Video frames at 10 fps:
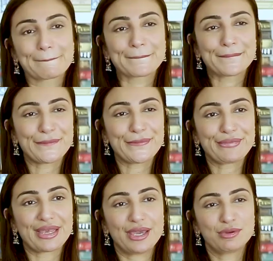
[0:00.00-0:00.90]

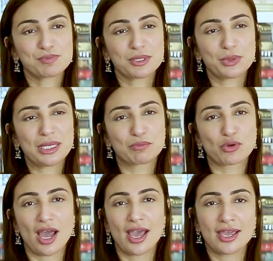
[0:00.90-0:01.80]
It was between
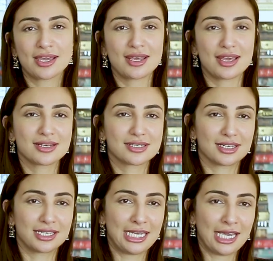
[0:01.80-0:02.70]
Brian and
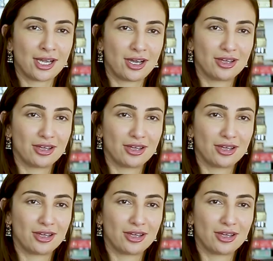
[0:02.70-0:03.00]
Nick.